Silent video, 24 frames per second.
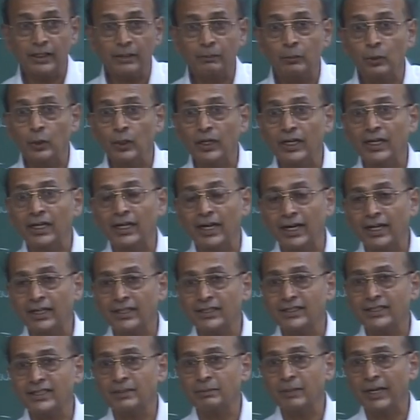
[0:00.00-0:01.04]
Boolean lattice
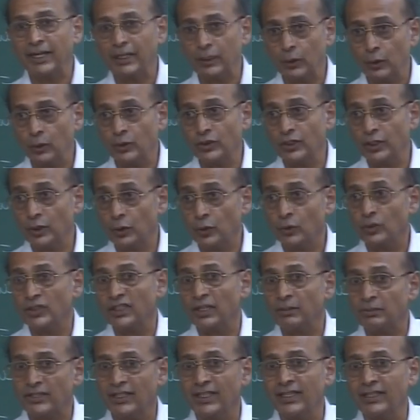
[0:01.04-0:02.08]
is by inclusion. Two
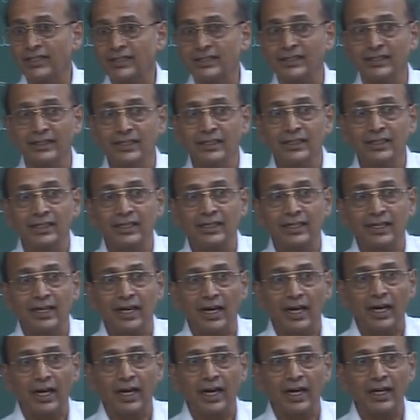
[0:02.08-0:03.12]
subsets
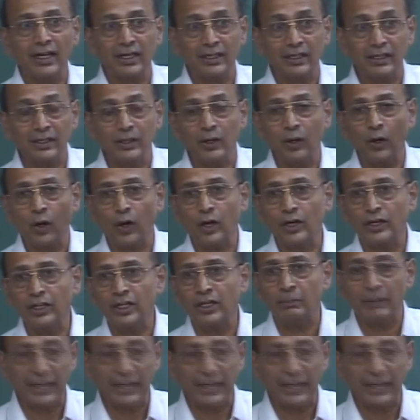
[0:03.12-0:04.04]
are ordered by